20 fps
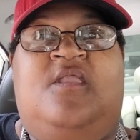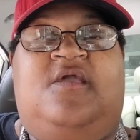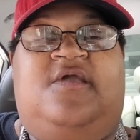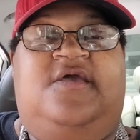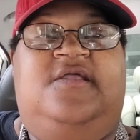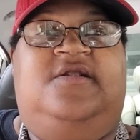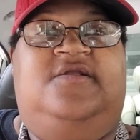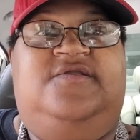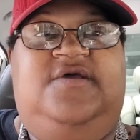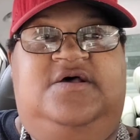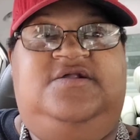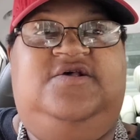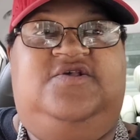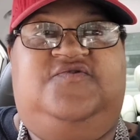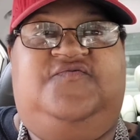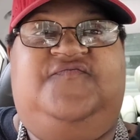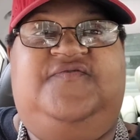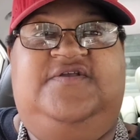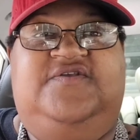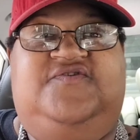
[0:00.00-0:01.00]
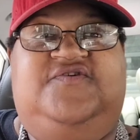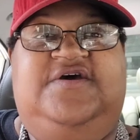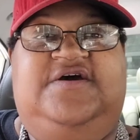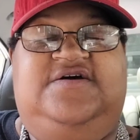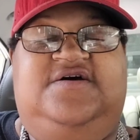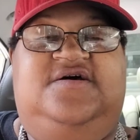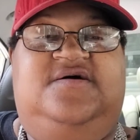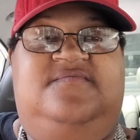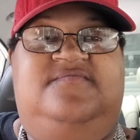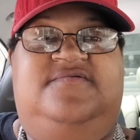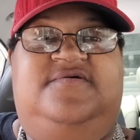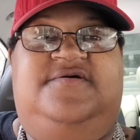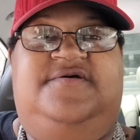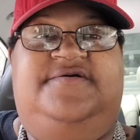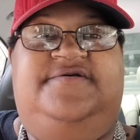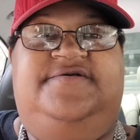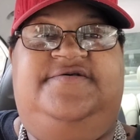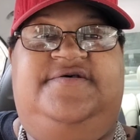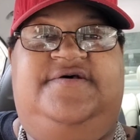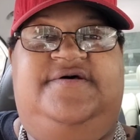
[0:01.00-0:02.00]
get another foot checkup.
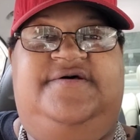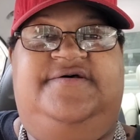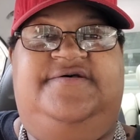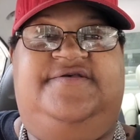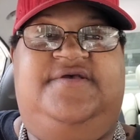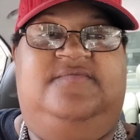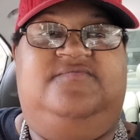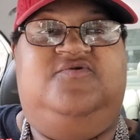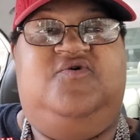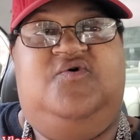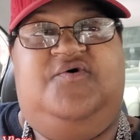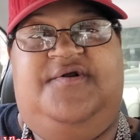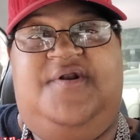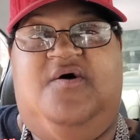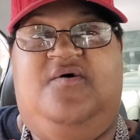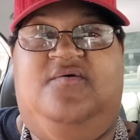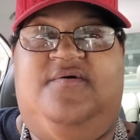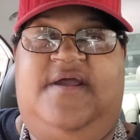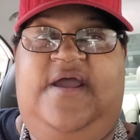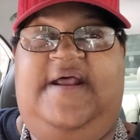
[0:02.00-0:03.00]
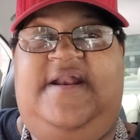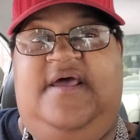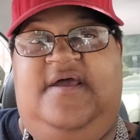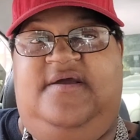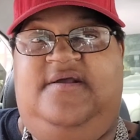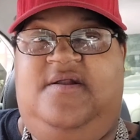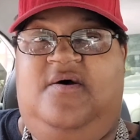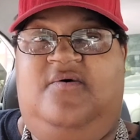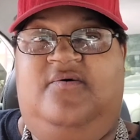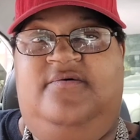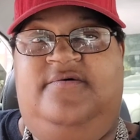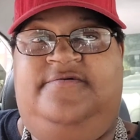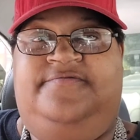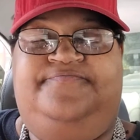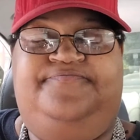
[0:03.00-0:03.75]
There's something going on down there, you know.